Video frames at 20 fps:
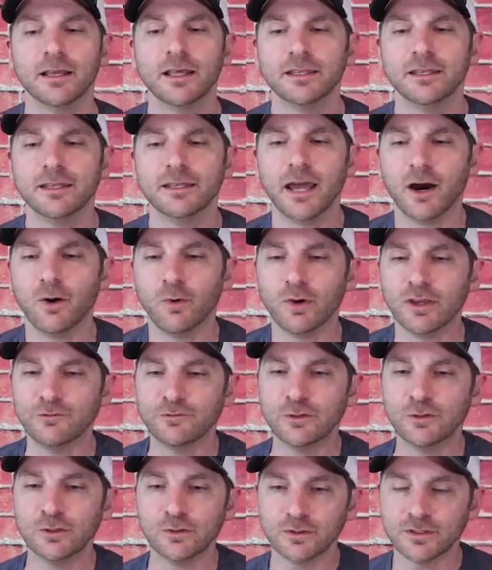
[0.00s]
Now,
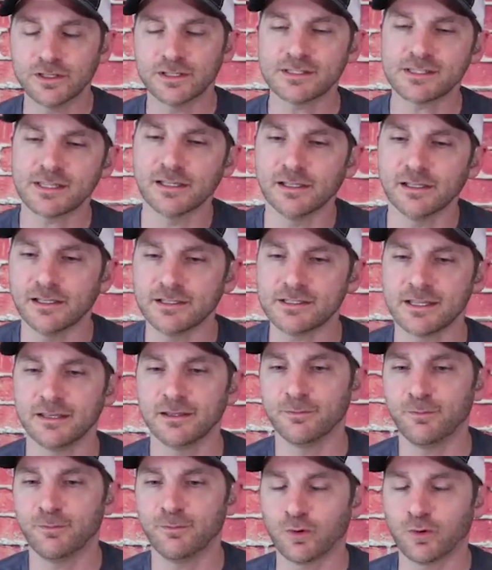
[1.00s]
if you let's say
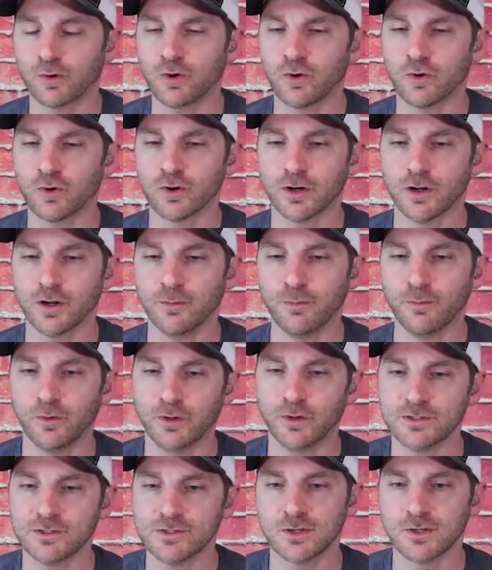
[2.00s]
the court
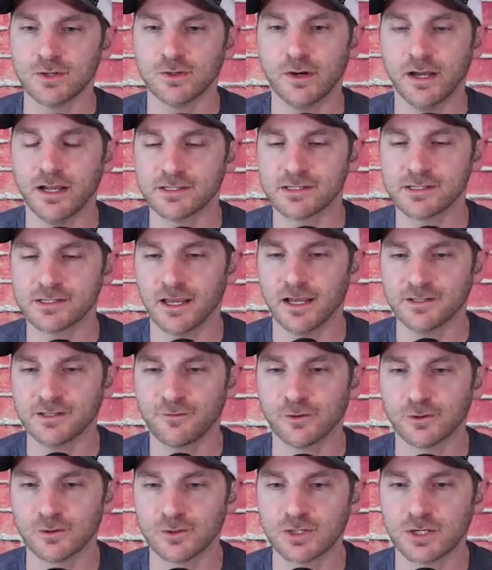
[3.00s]
appoints you as
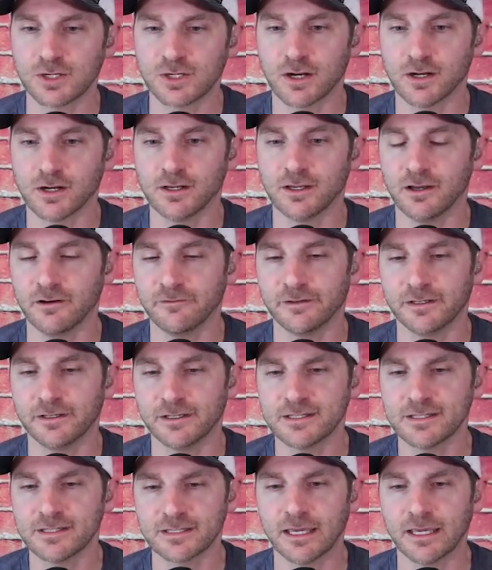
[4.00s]
fiduciary of an
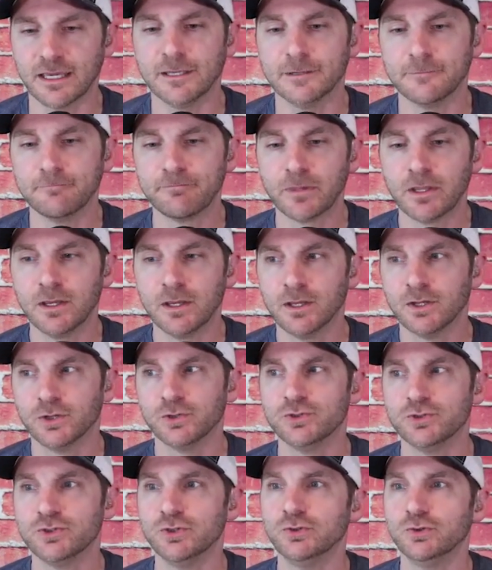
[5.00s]
estate,
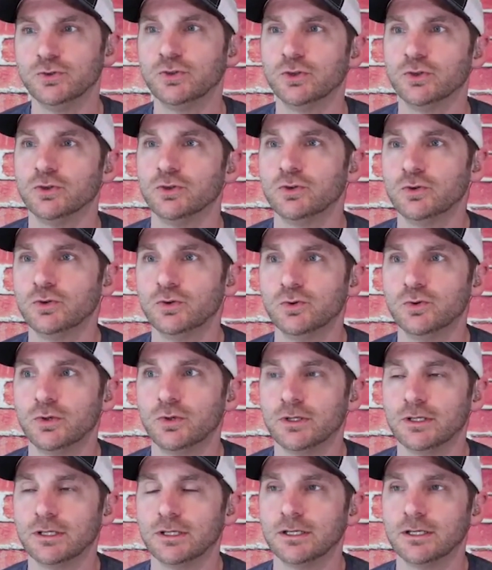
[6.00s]
do you
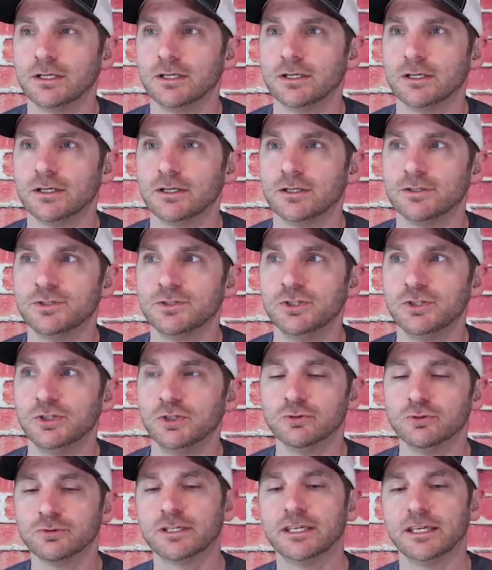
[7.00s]

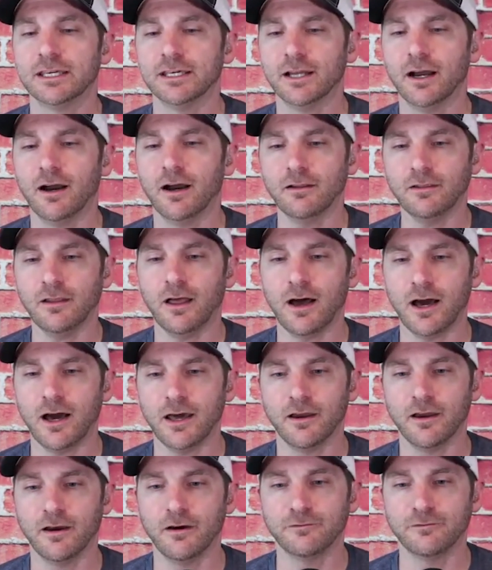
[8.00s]
get a
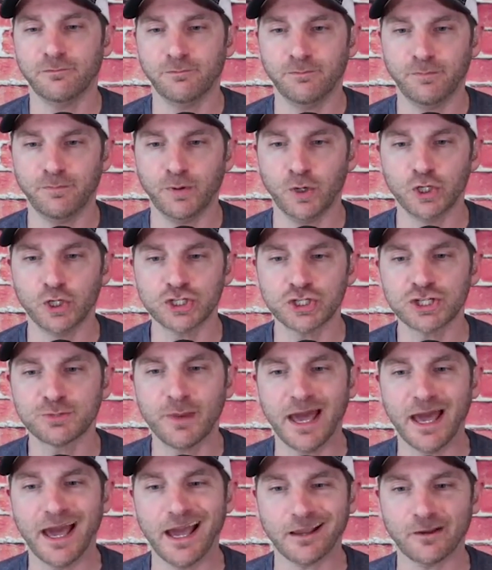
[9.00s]
lot of
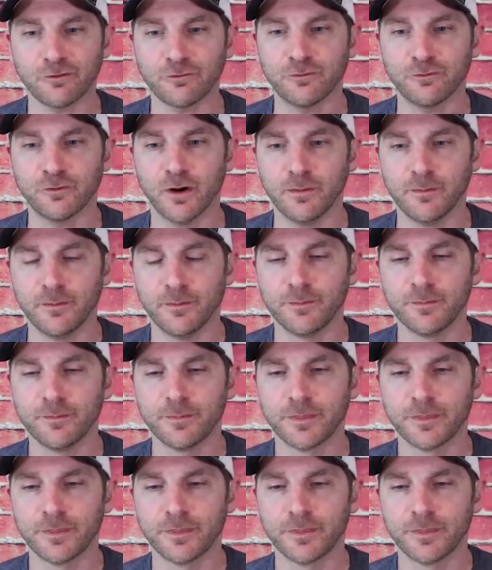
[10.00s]
pushback from